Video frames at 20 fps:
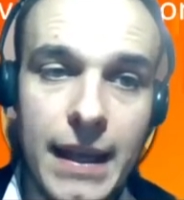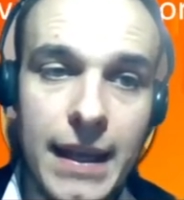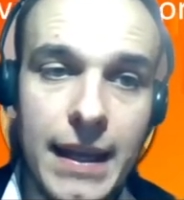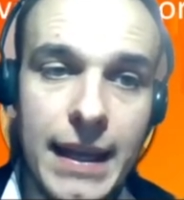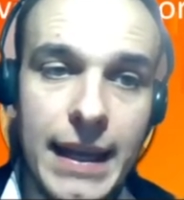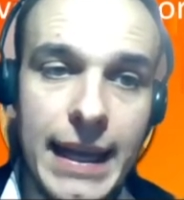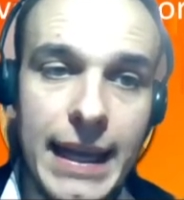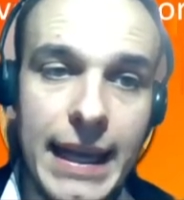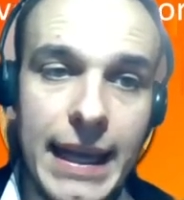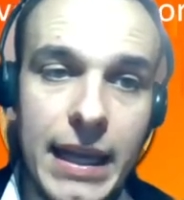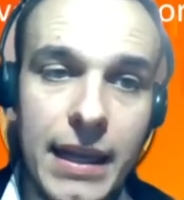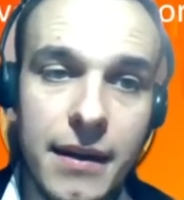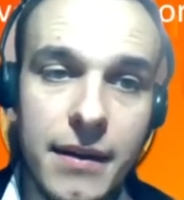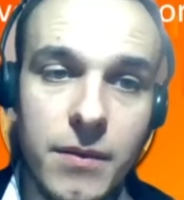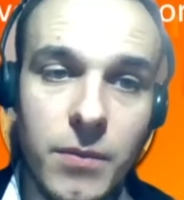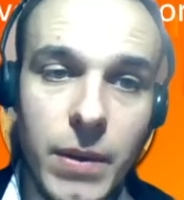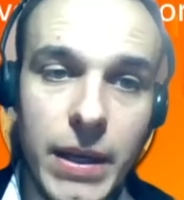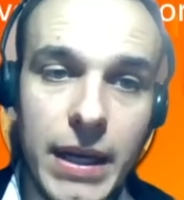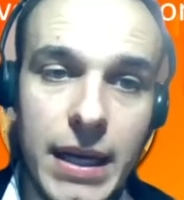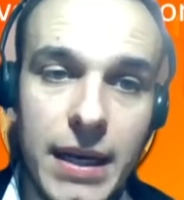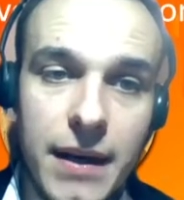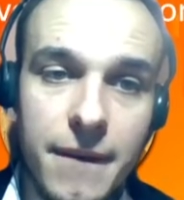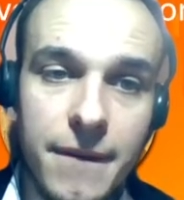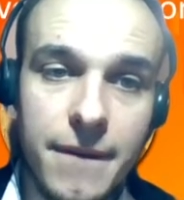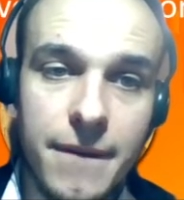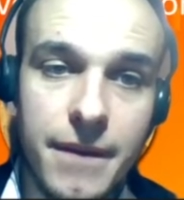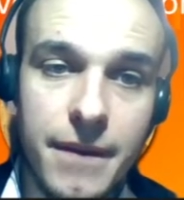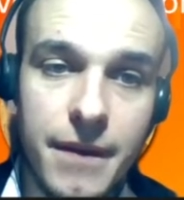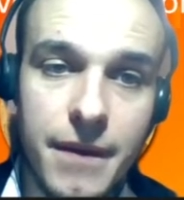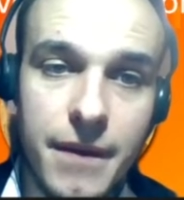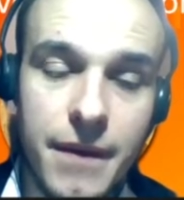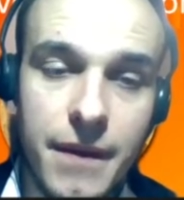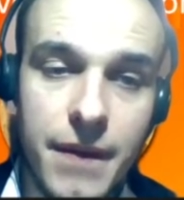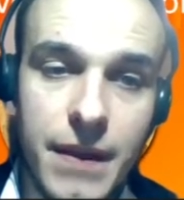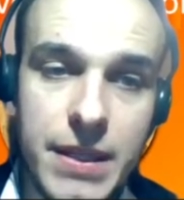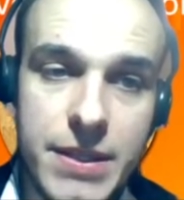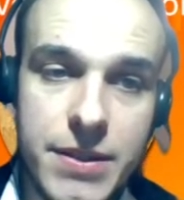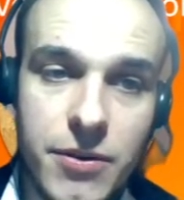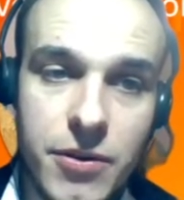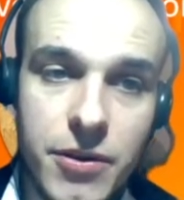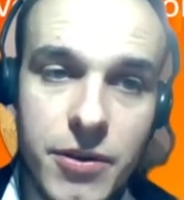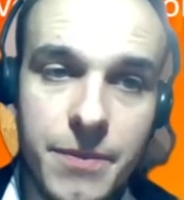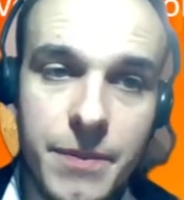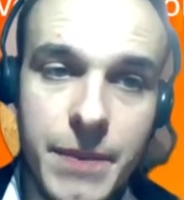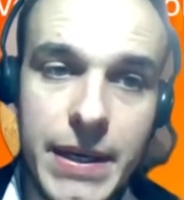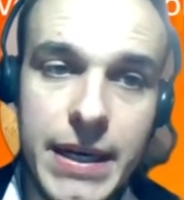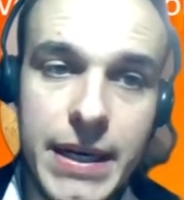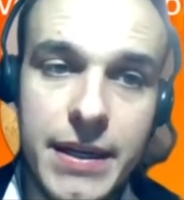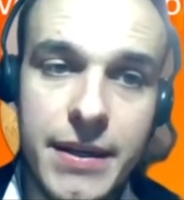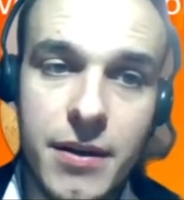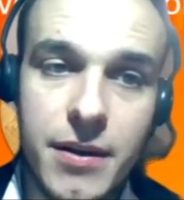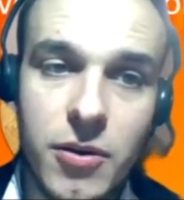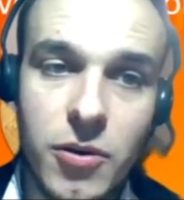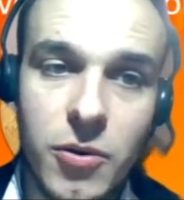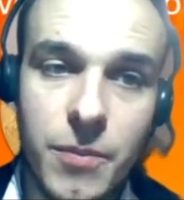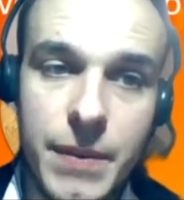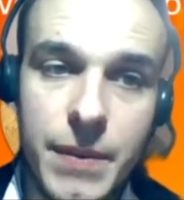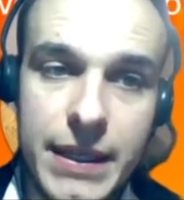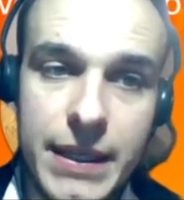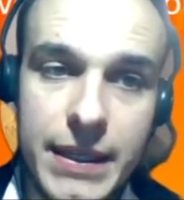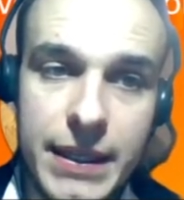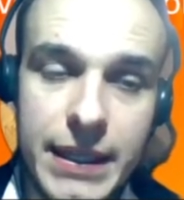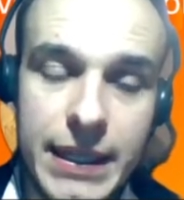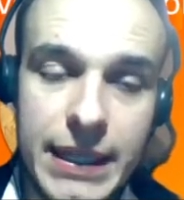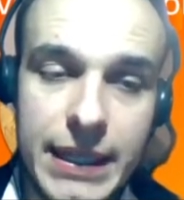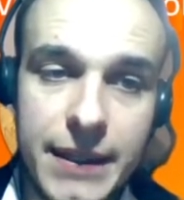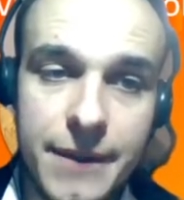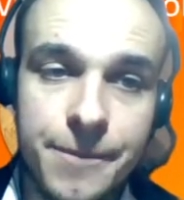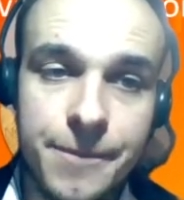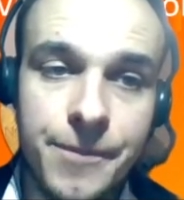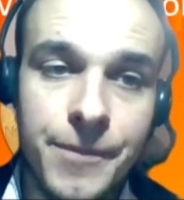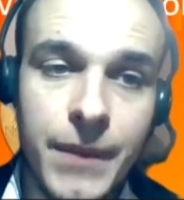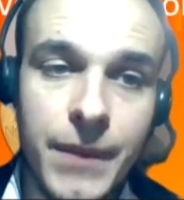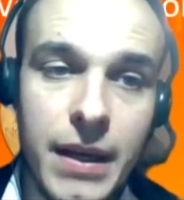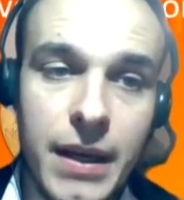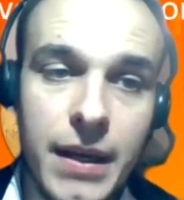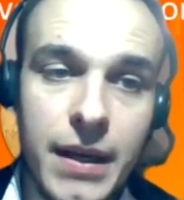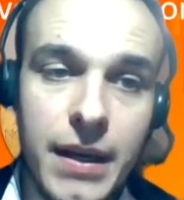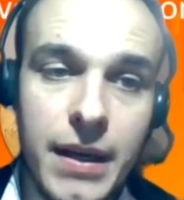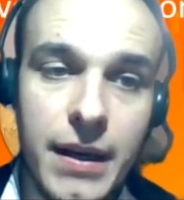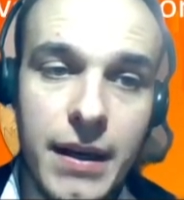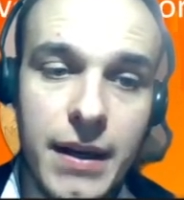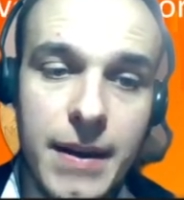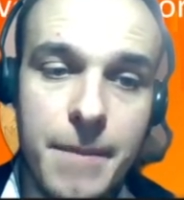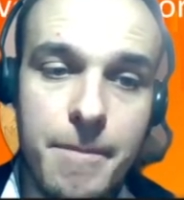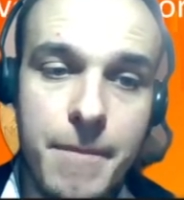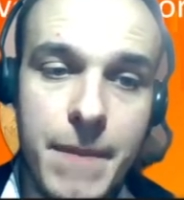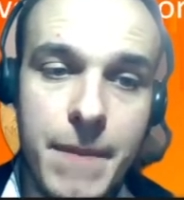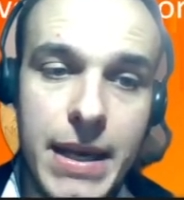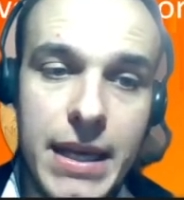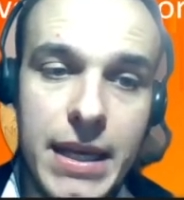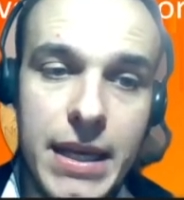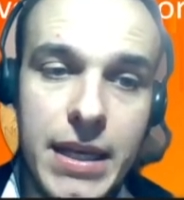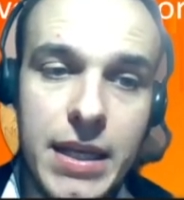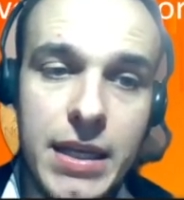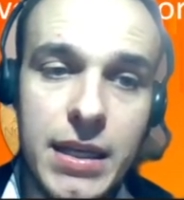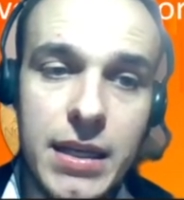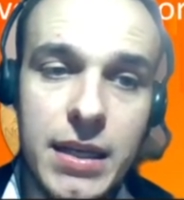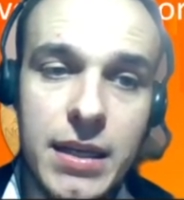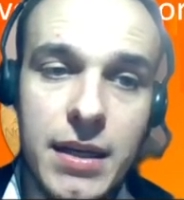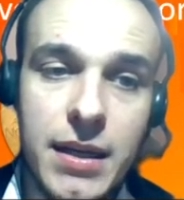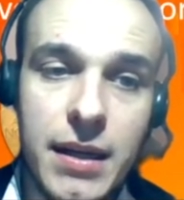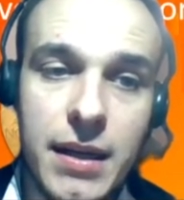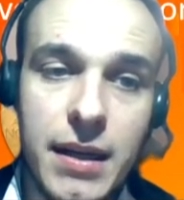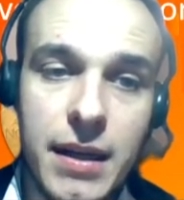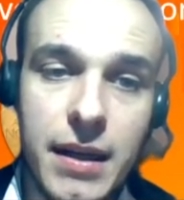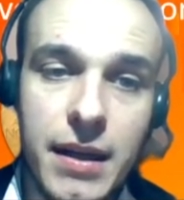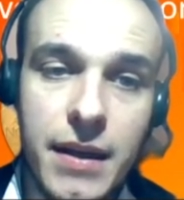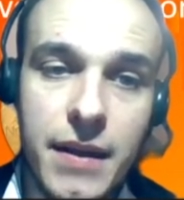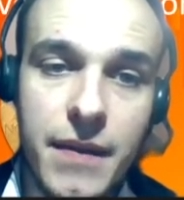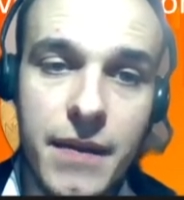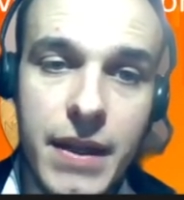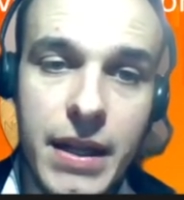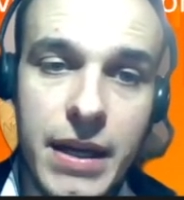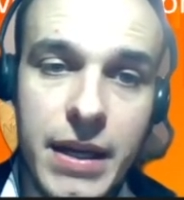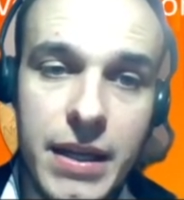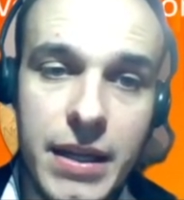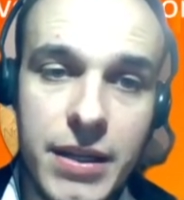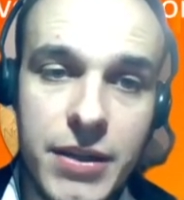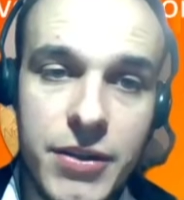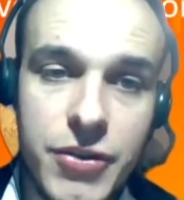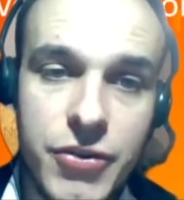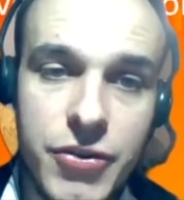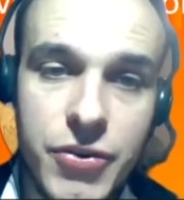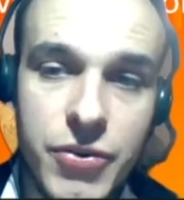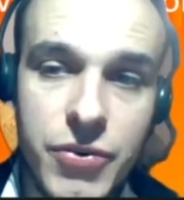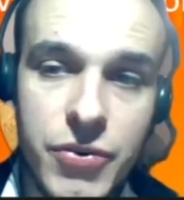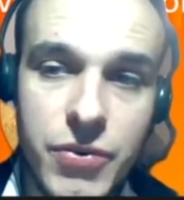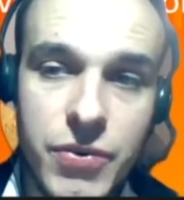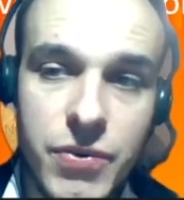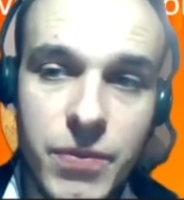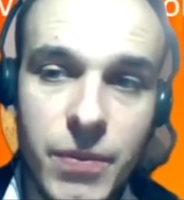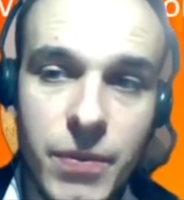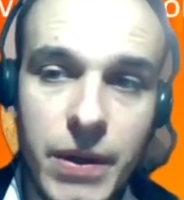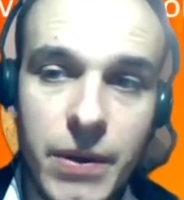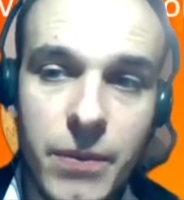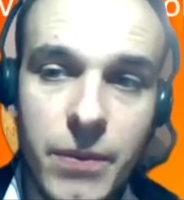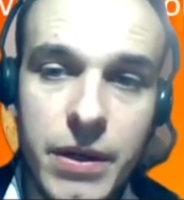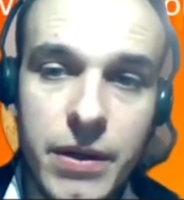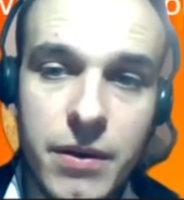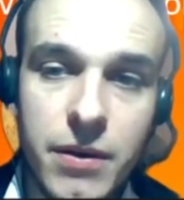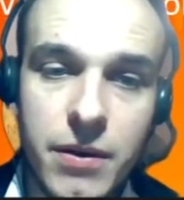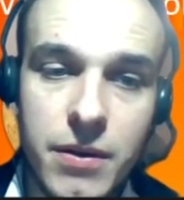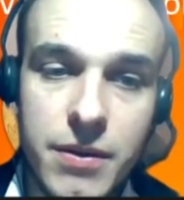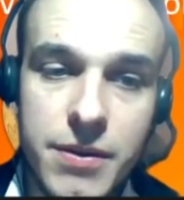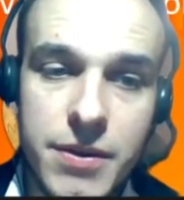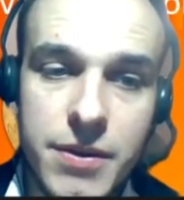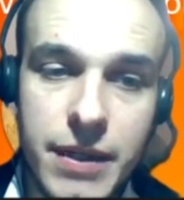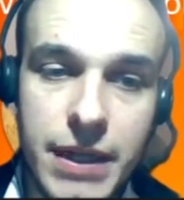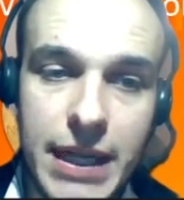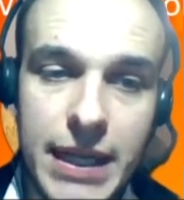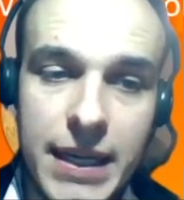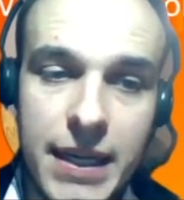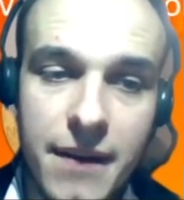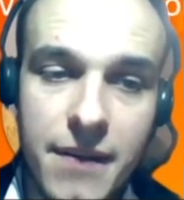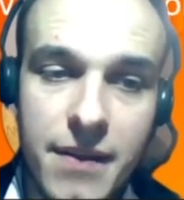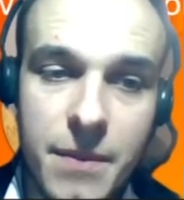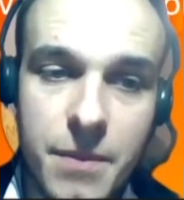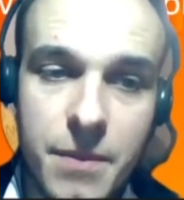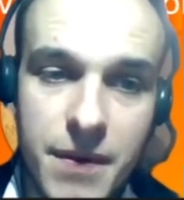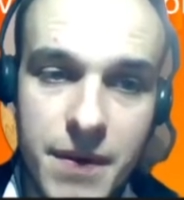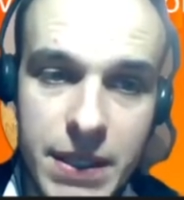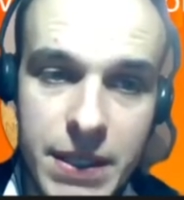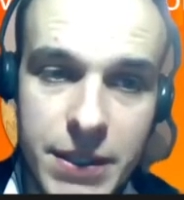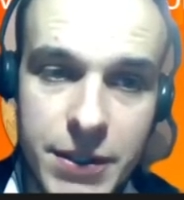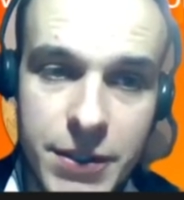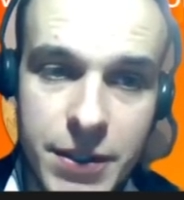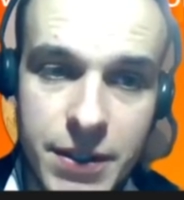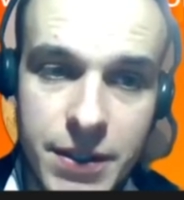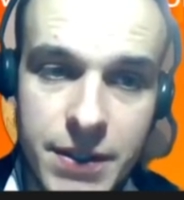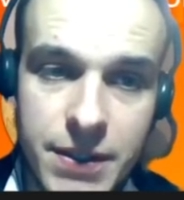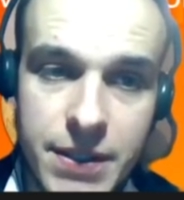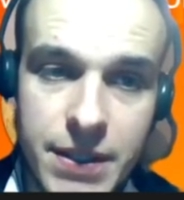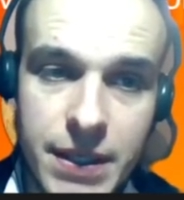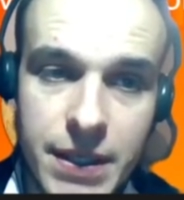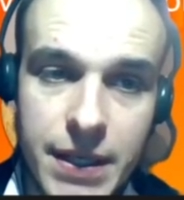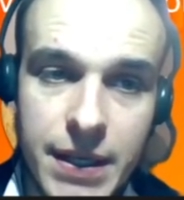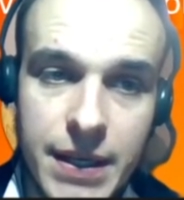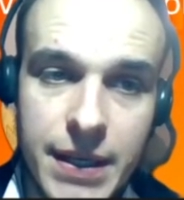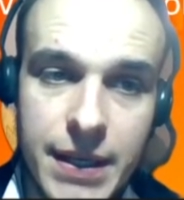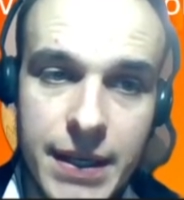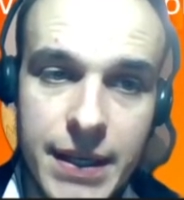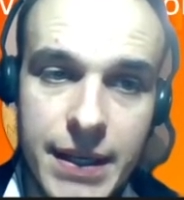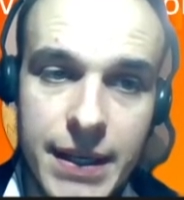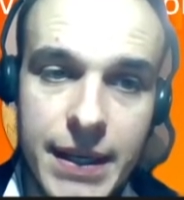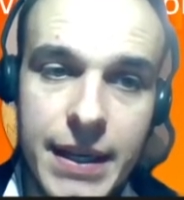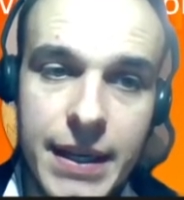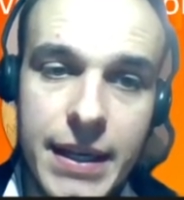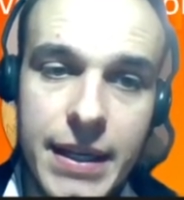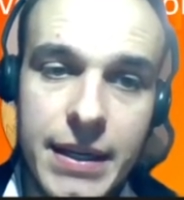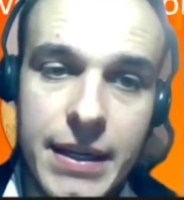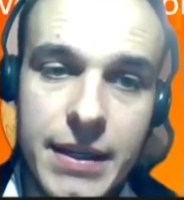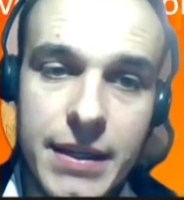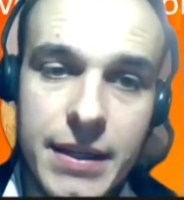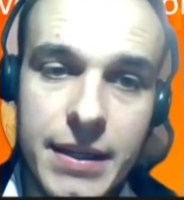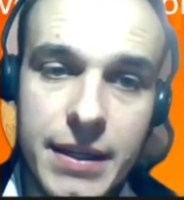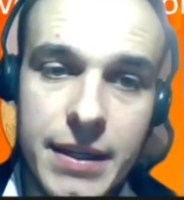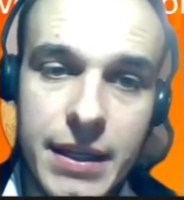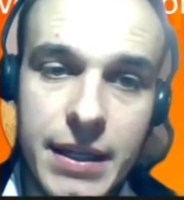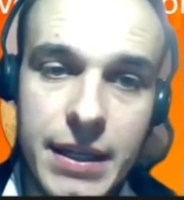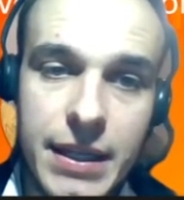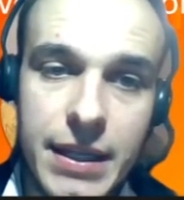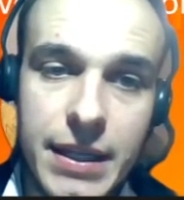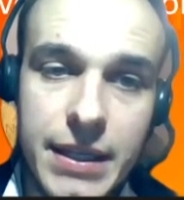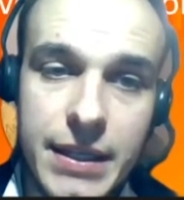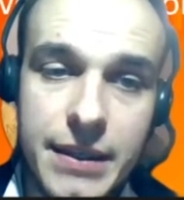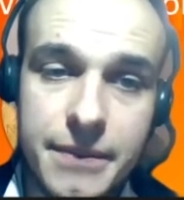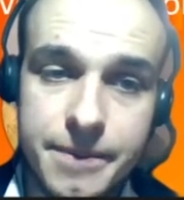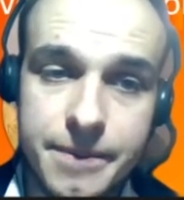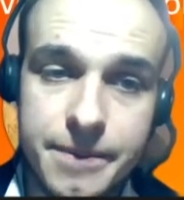And we have the short part opened in May. Then in June we were also gaining the positions, and in